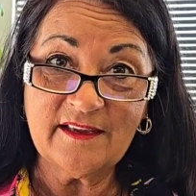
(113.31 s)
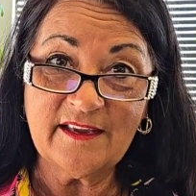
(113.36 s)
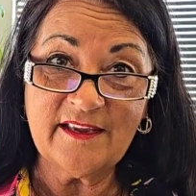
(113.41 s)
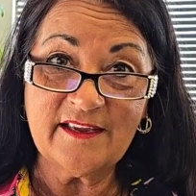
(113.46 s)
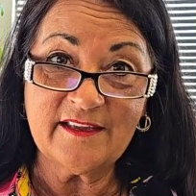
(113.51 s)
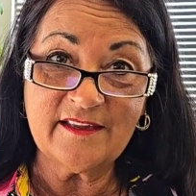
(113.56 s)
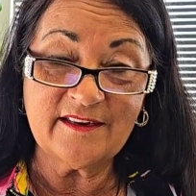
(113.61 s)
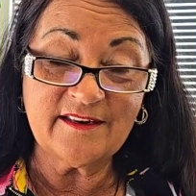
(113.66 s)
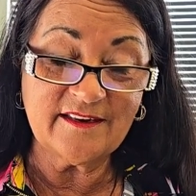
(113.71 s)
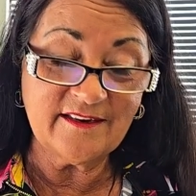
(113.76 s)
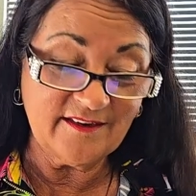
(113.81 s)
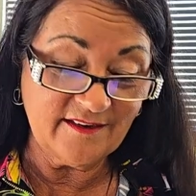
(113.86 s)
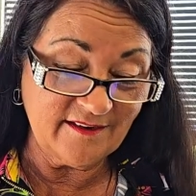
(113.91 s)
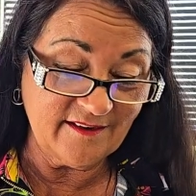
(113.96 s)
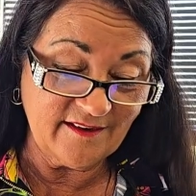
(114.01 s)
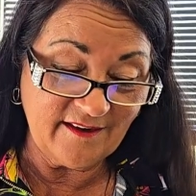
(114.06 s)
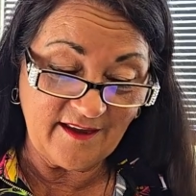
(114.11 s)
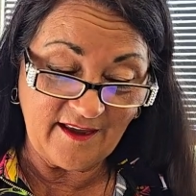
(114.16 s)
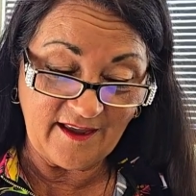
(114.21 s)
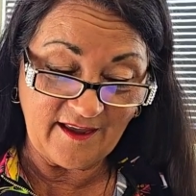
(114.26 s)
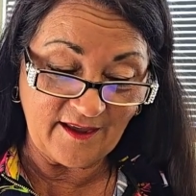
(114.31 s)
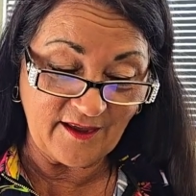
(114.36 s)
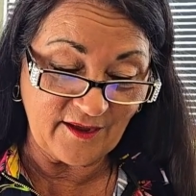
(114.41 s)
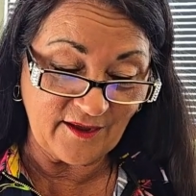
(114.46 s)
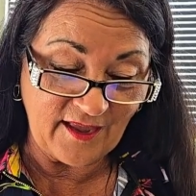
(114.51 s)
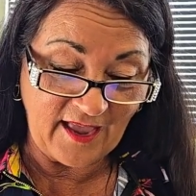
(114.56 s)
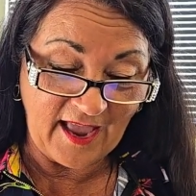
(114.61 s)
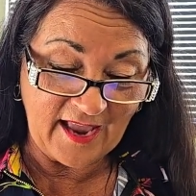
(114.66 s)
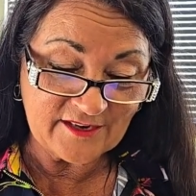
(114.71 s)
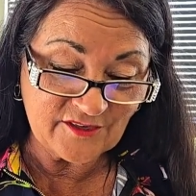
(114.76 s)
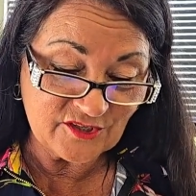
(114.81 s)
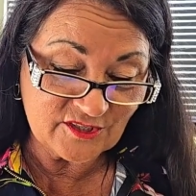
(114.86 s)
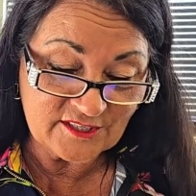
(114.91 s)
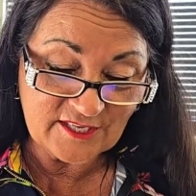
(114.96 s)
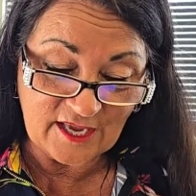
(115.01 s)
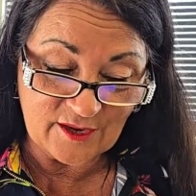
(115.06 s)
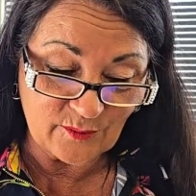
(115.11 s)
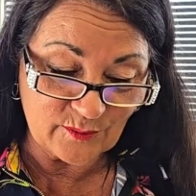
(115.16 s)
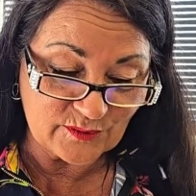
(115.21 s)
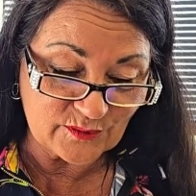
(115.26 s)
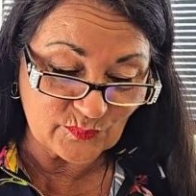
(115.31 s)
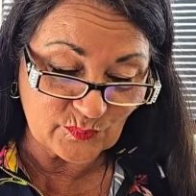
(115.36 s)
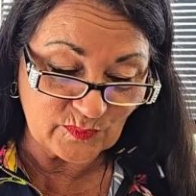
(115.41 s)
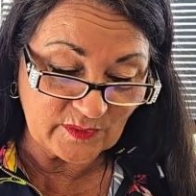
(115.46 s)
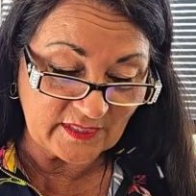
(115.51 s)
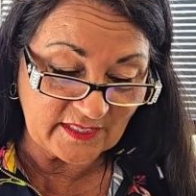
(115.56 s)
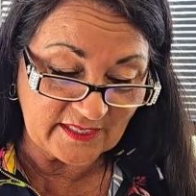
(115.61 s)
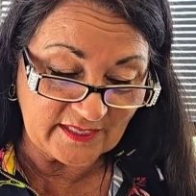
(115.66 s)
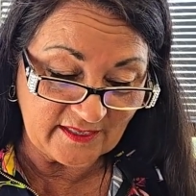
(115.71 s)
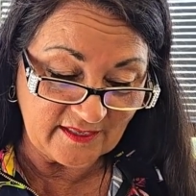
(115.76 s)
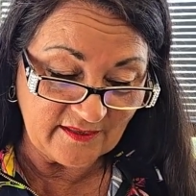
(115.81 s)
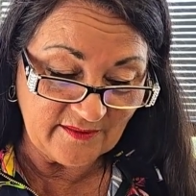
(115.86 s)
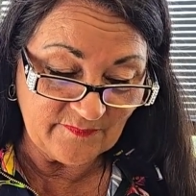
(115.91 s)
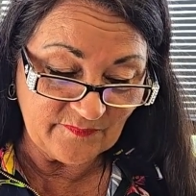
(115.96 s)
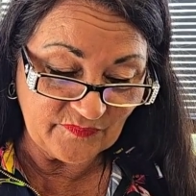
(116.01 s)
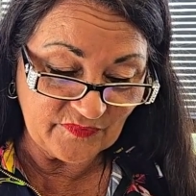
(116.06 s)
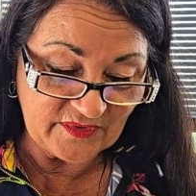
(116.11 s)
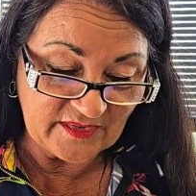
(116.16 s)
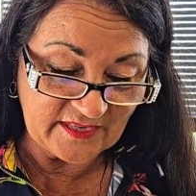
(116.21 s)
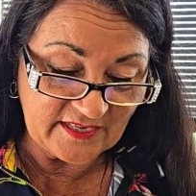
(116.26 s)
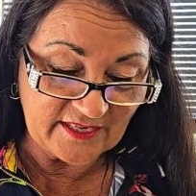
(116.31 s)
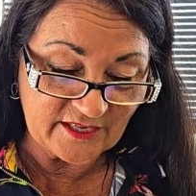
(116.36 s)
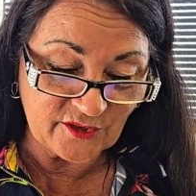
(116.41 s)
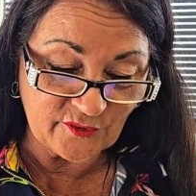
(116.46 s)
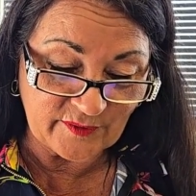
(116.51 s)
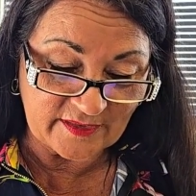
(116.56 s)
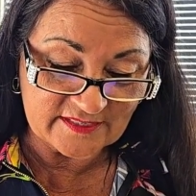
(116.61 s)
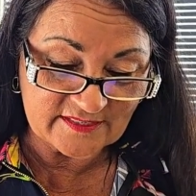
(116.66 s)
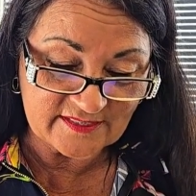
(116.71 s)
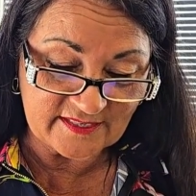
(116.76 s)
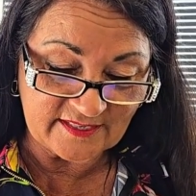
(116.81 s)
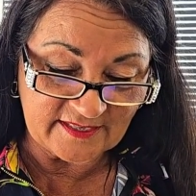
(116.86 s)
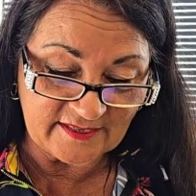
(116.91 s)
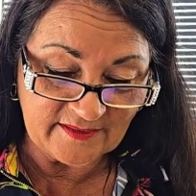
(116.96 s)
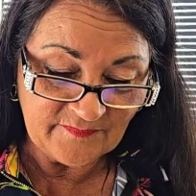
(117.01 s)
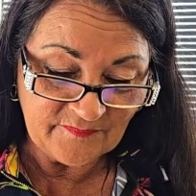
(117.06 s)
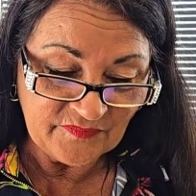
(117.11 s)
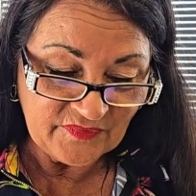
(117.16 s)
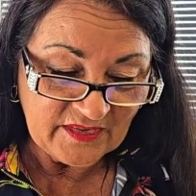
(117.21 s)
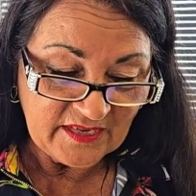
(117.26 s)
And I just thought it was really interesting.